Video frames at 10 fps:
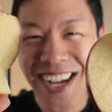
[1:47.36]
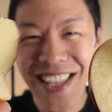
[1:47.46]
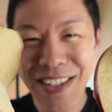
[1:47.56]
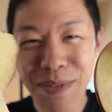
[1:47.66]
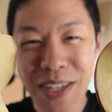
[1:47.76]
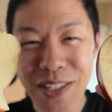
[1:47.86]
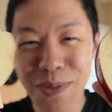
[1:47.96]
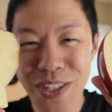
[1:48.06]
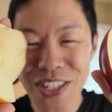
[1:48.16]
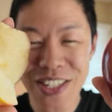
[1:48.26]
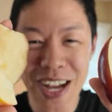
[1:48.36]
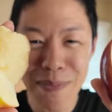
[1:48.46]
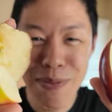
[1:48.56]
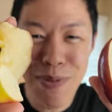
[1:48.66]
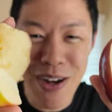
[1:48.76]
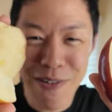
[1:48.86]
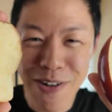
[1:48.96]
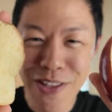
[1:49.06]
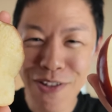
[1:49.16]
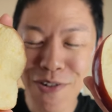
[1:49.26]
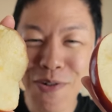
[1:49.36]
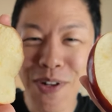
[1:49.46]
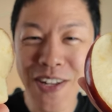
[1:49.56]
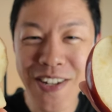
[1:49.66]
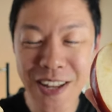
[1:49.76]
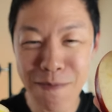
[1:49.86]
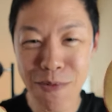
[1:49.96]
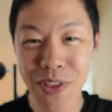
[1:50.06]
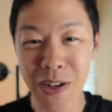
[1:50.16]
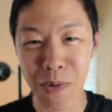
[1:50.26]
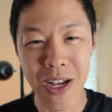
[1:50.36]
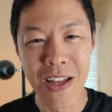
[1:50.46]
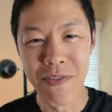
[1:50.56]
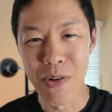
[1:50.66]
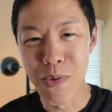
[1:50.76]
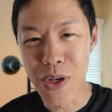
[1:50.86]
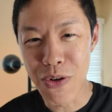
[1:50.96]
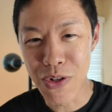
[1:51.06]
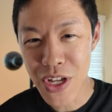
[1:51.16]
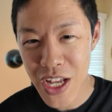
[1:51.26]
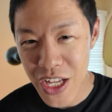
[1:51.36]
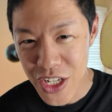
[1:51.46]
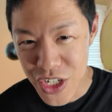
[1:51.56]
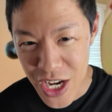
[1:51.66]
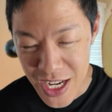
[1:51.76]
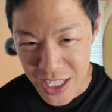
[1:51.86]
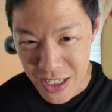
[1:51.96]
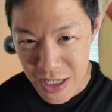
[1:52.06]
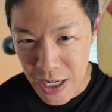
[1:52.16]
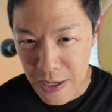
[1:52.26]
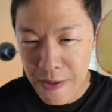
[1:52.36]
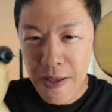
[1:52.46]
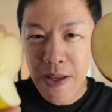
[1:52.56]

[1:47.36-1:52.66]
I think because we stopped partway through, we ended up with like kind of a weird jagged cut.